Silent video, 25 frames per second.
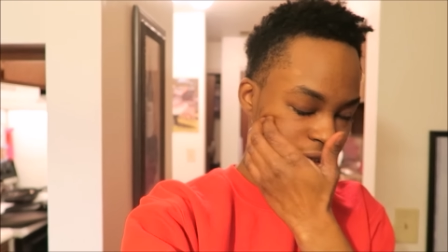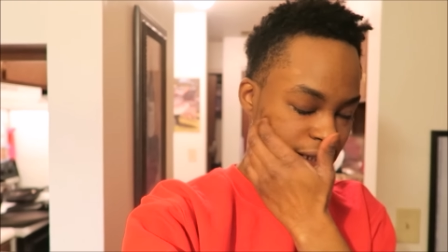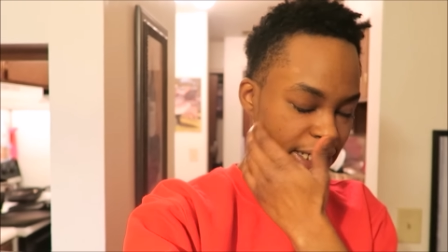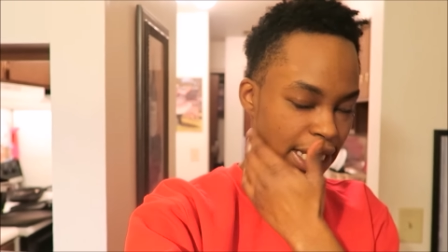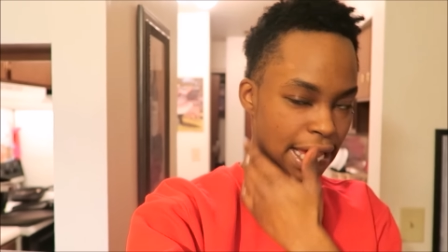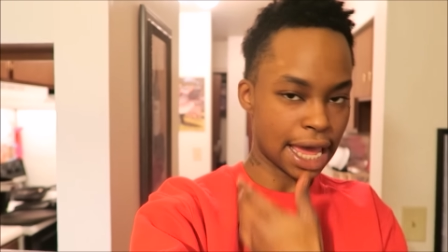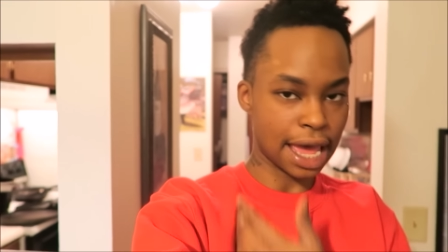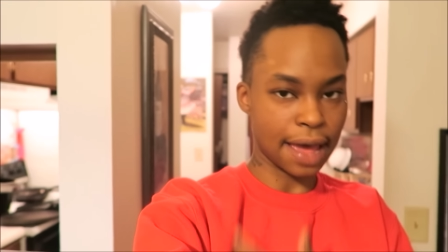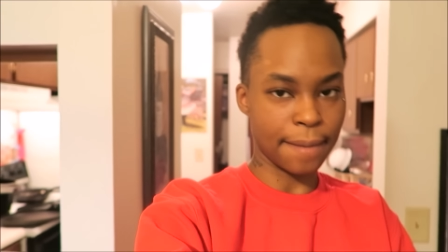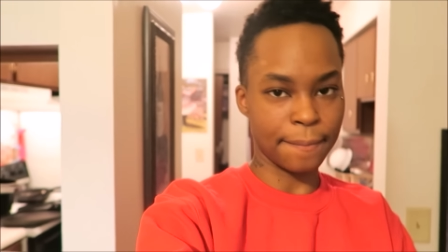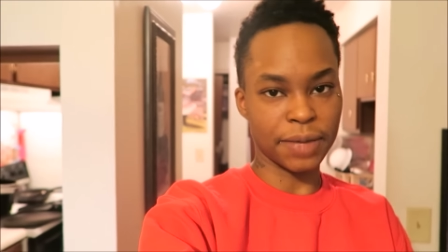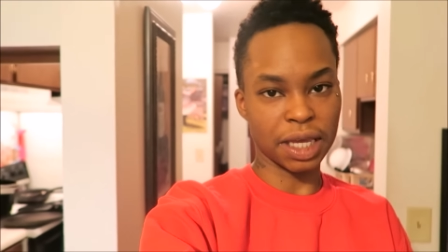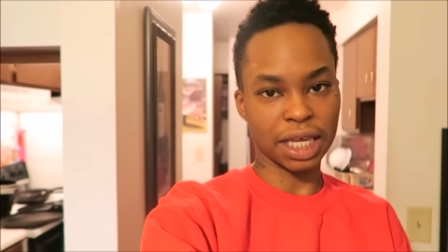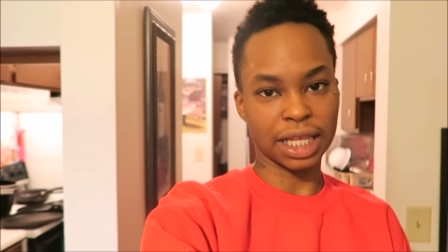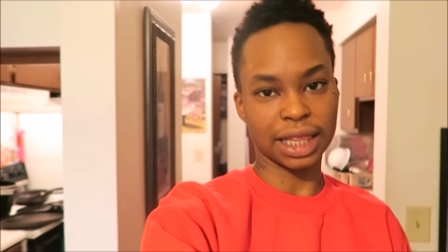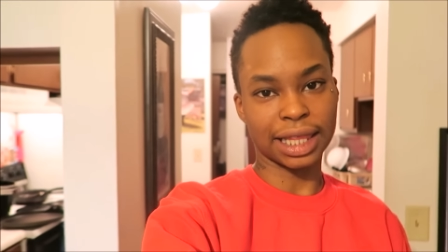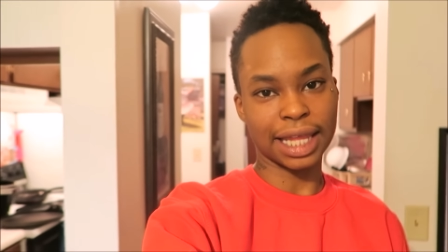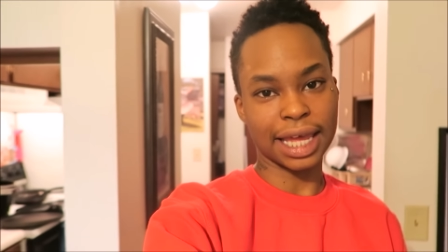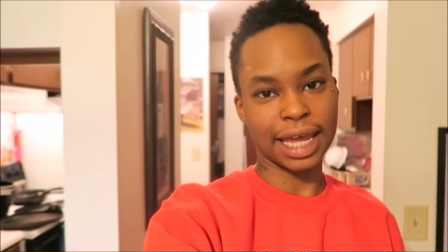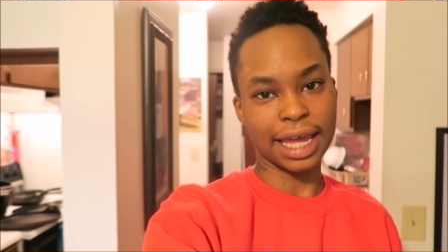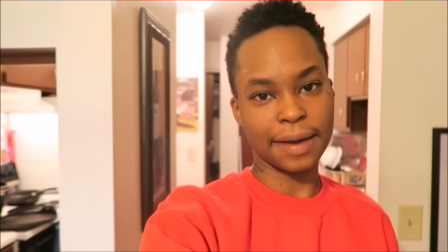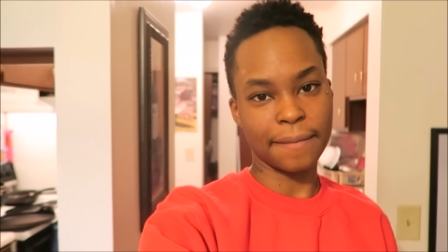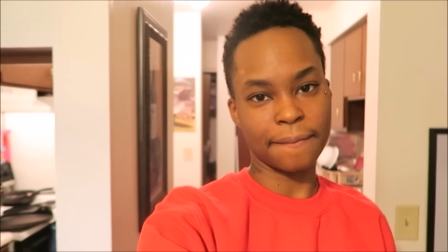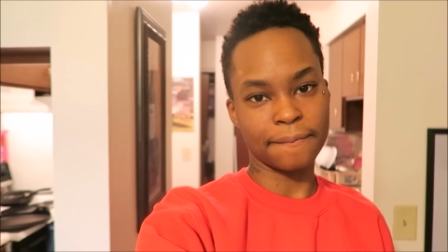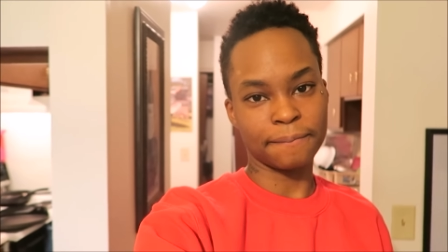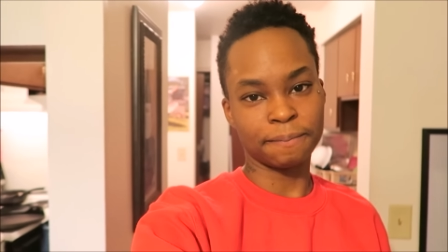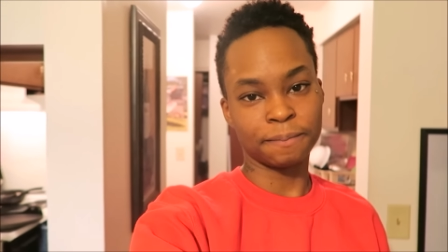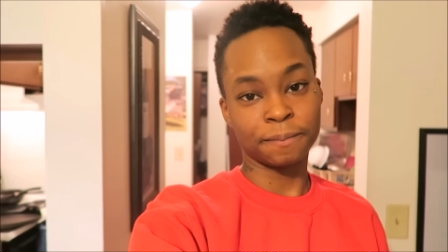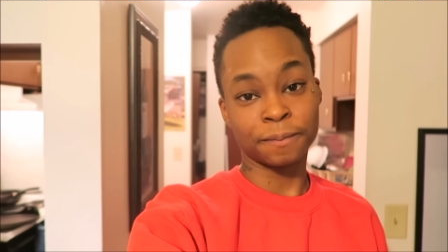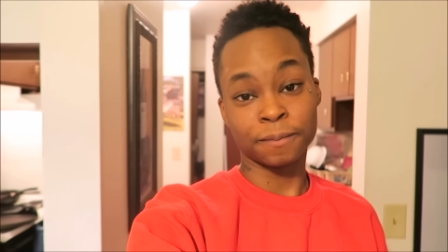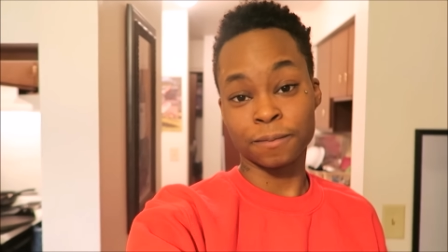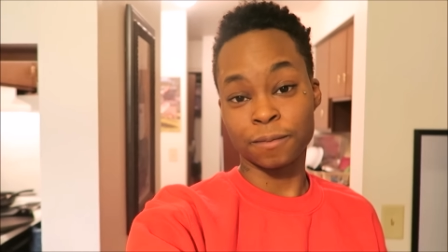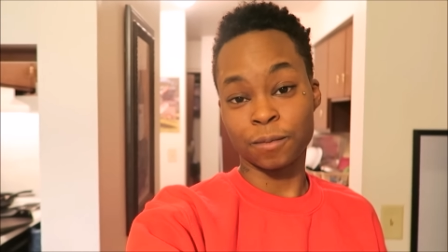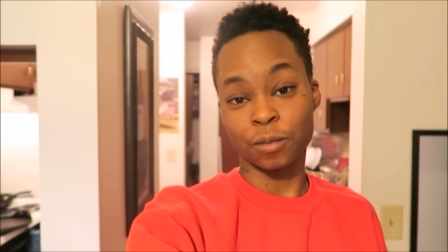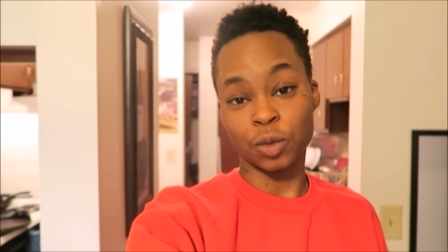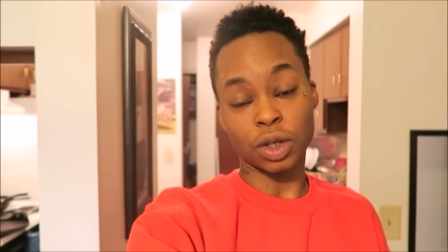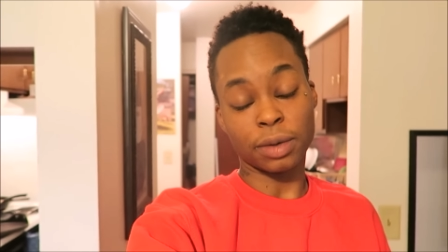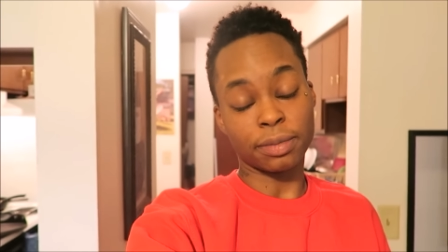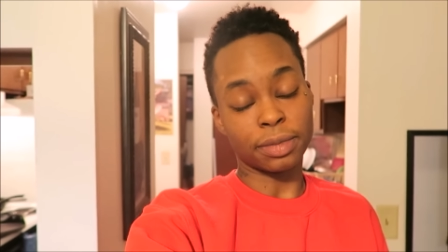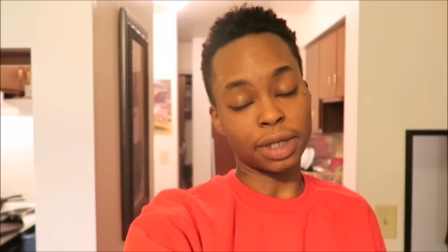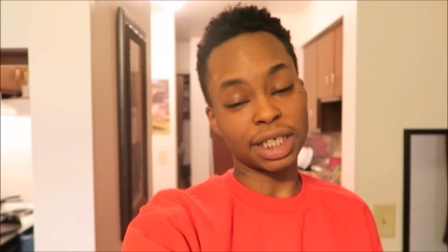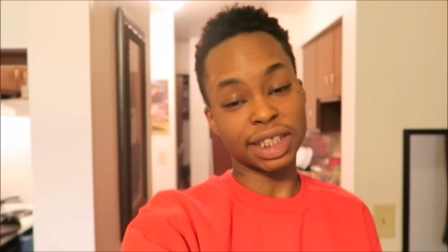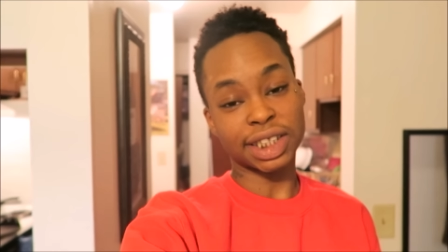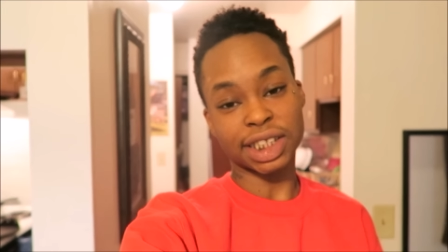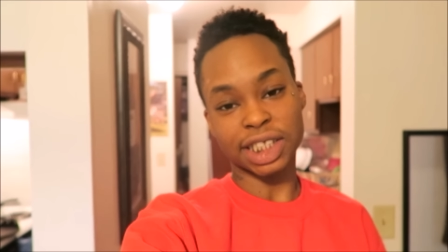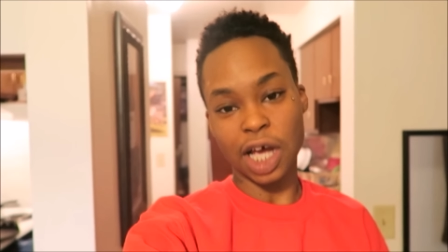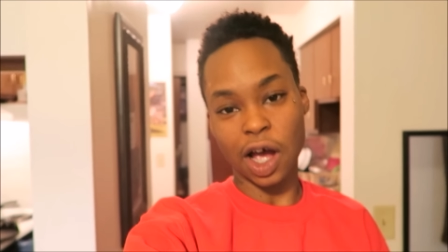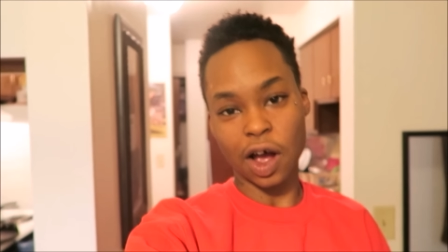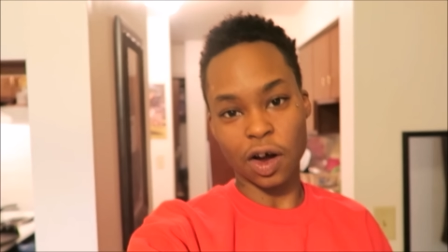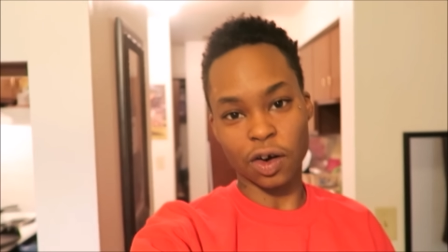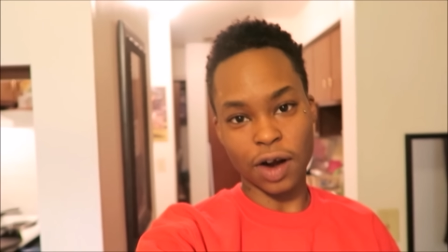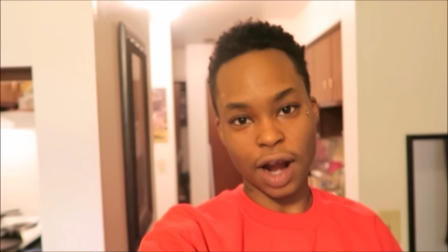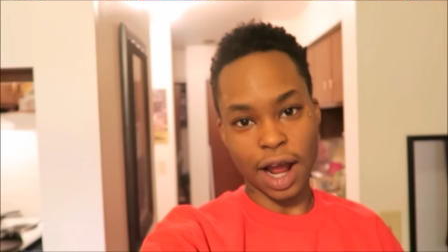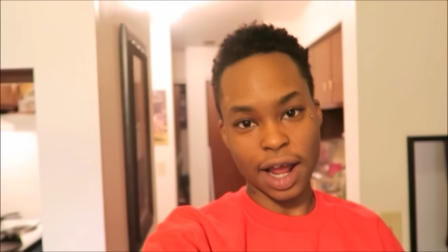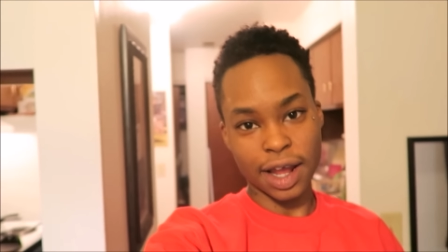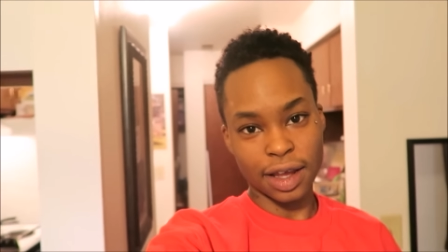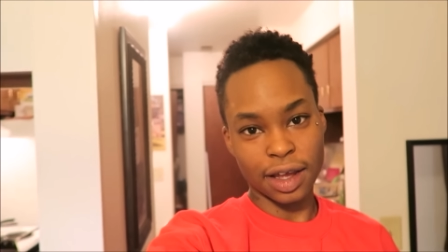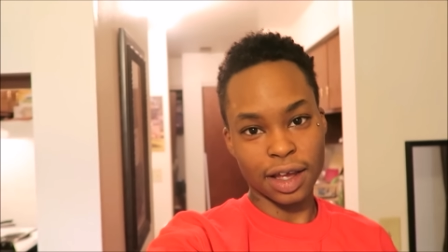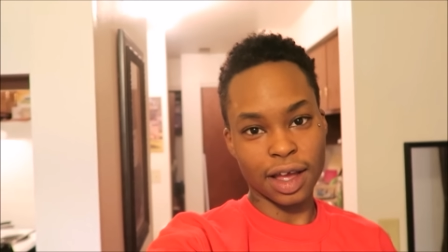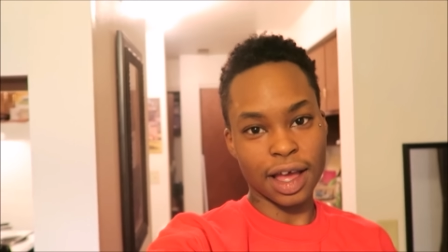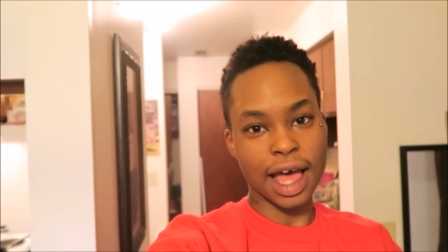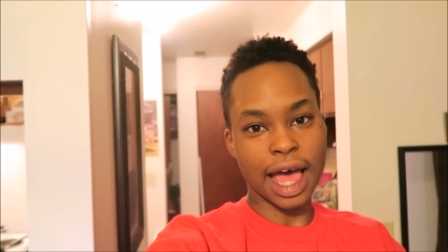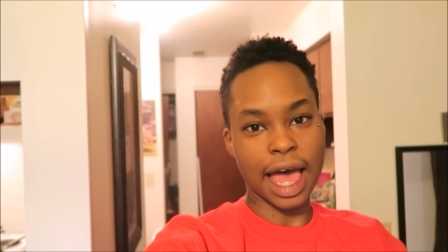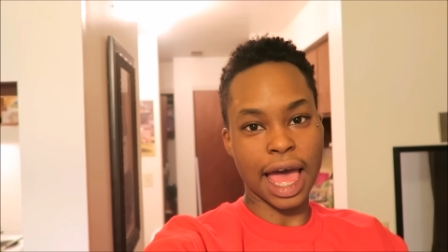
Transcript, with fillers: tad bit late, but it's all right.